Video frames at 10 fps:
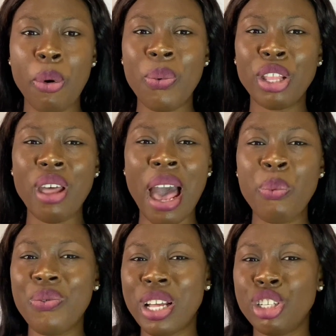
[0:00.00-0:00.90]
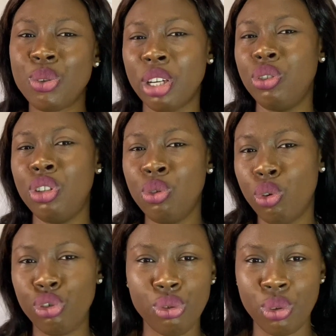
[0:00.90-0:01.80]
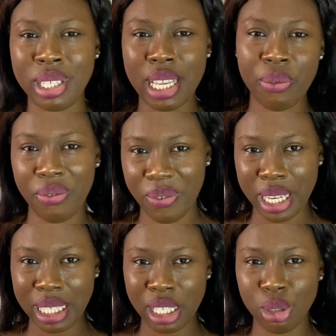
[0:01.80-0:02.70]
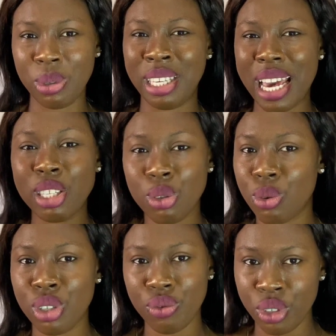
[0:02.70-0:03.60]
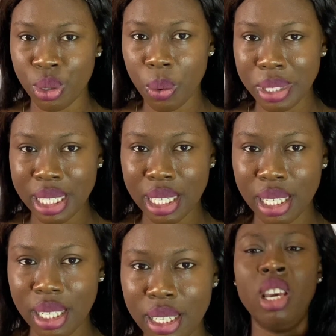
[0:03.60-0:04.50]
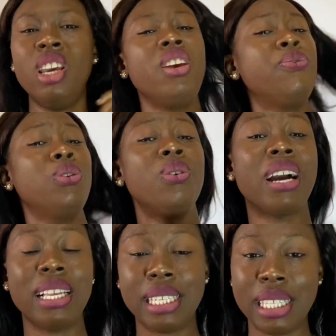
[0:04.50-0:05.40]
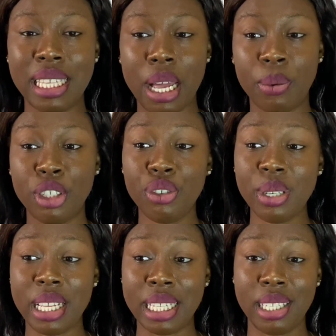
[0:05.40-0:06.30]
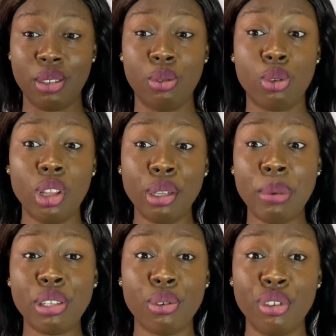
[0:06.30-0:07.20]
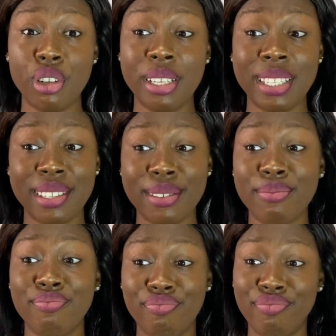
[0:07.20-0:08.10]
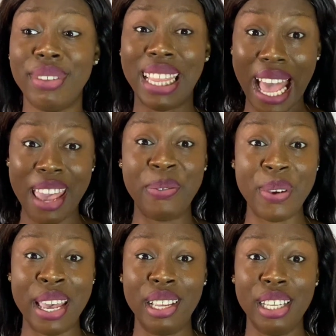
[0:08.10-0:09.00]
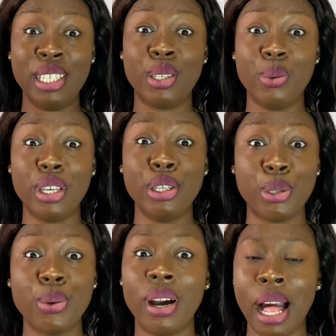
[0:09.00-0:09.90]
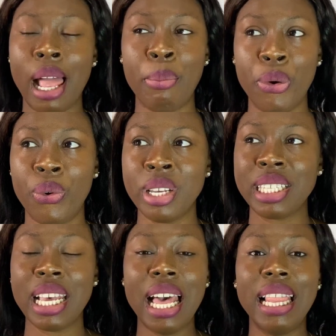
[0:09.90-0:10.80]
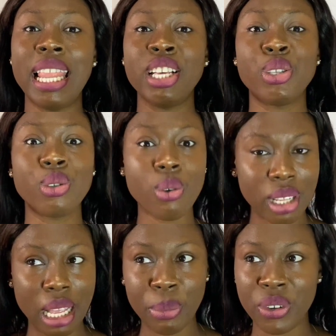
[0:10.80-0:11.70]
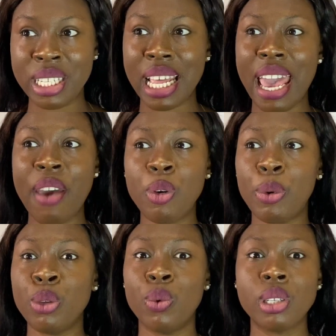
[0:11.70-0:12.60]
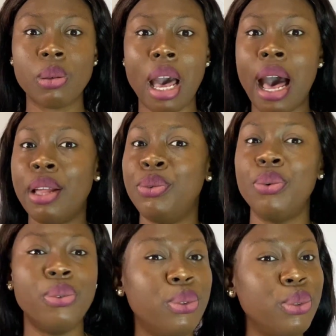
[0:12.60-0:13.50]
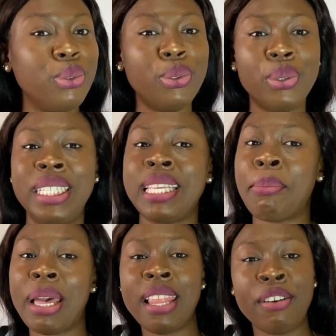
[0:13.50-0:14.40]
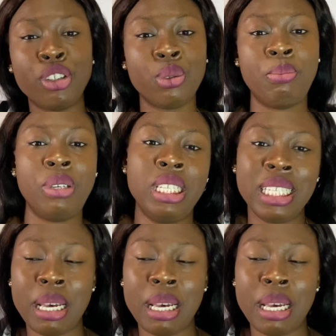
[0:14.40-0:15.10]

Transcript: but are we ready to actually go through those sacrifices to get those results? If you look at it now, the truth is that Tolulope Solutions life is looking so glamorous, like so glamorous, that everybody wants to, no, these are my life should be.